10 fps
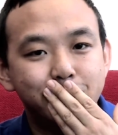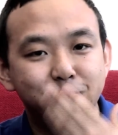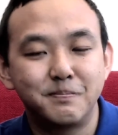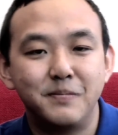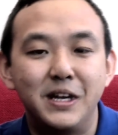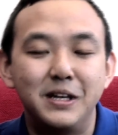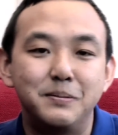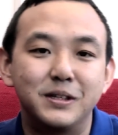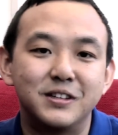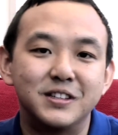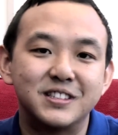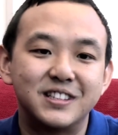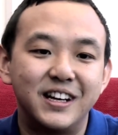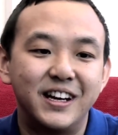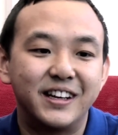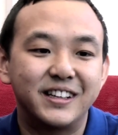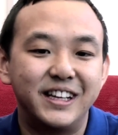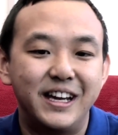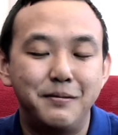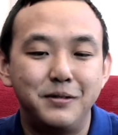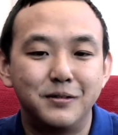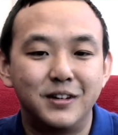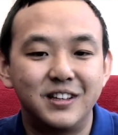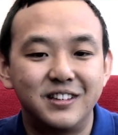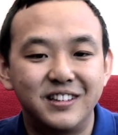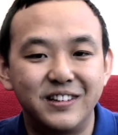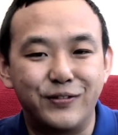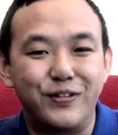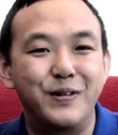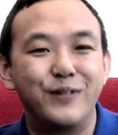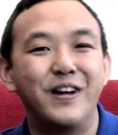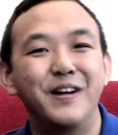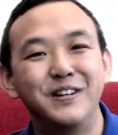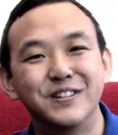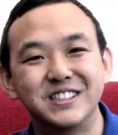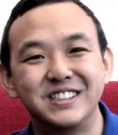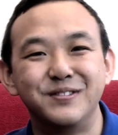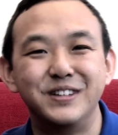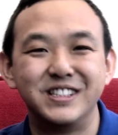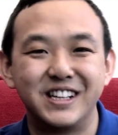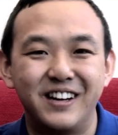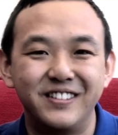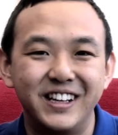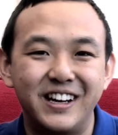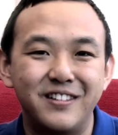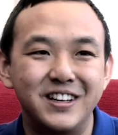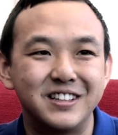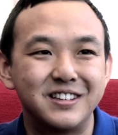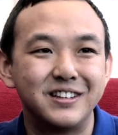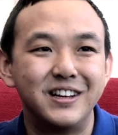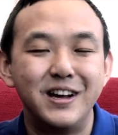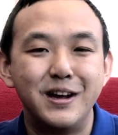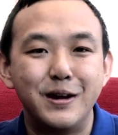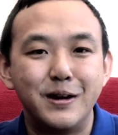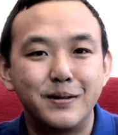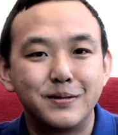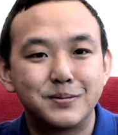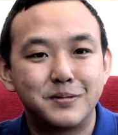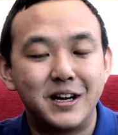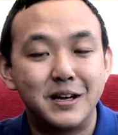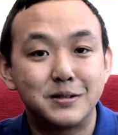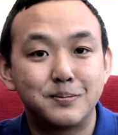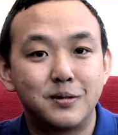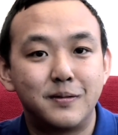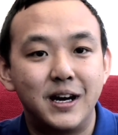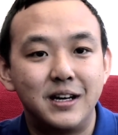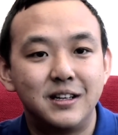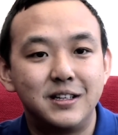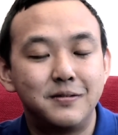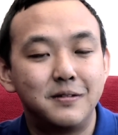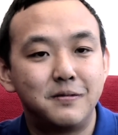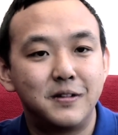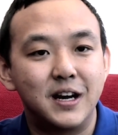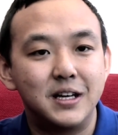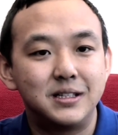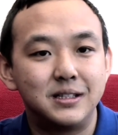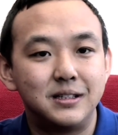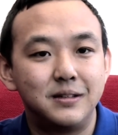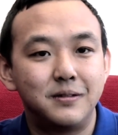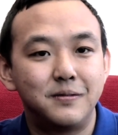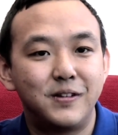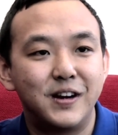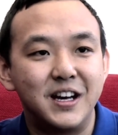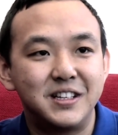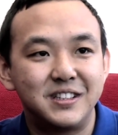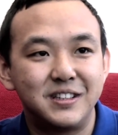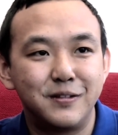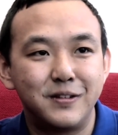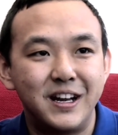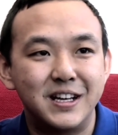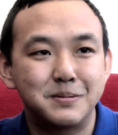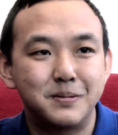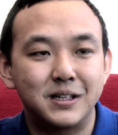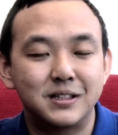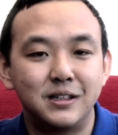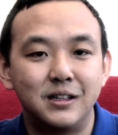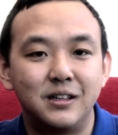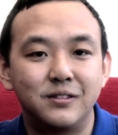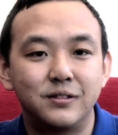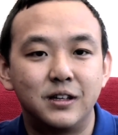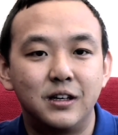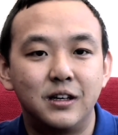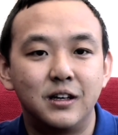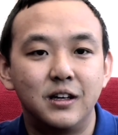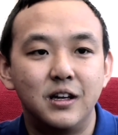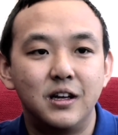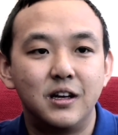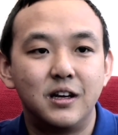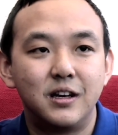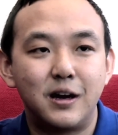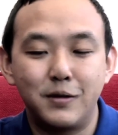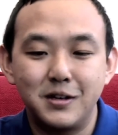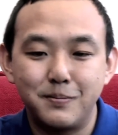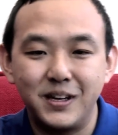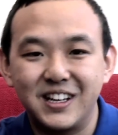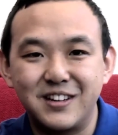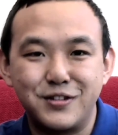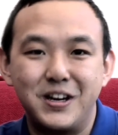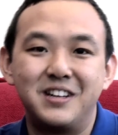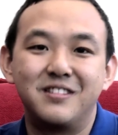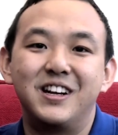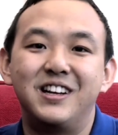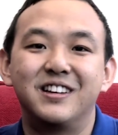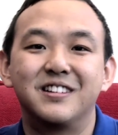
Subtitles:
Mainly because like everyone from my family was in the British Army. I wanted to perhaps provide a different variety in different aspect of I wanted to break that trend really.